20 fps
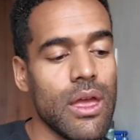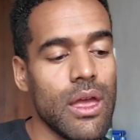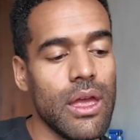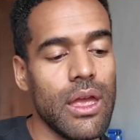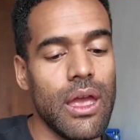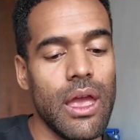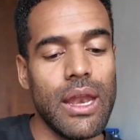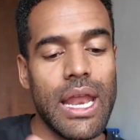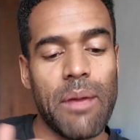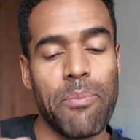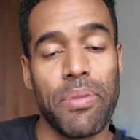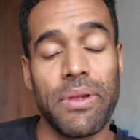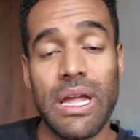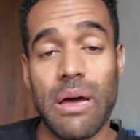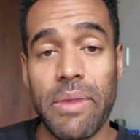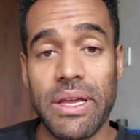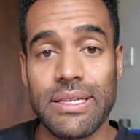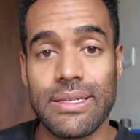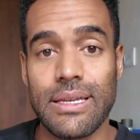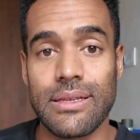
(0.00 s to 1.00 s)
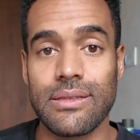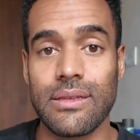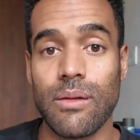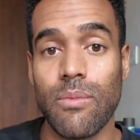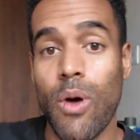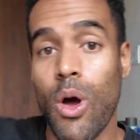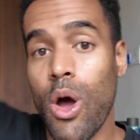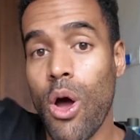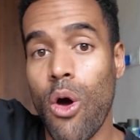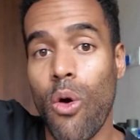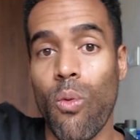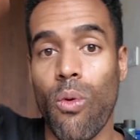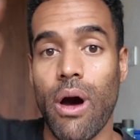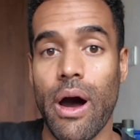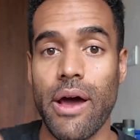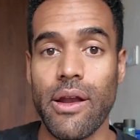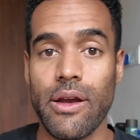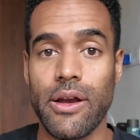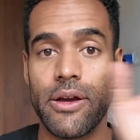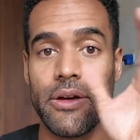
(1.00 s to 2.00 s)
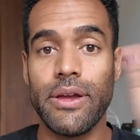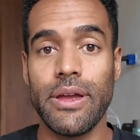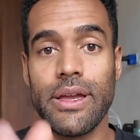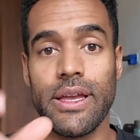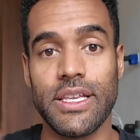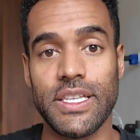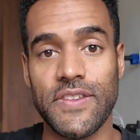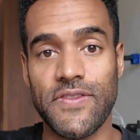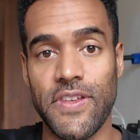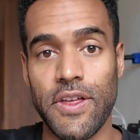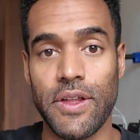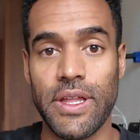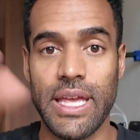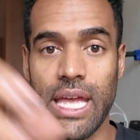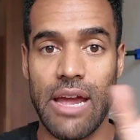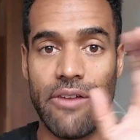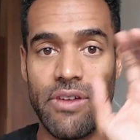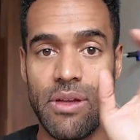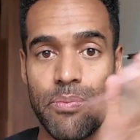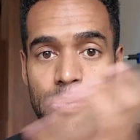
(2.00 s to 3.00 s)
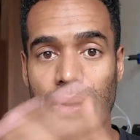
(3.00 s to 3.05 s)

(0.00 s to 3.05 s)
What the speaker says: In a plumbing system, water is filling every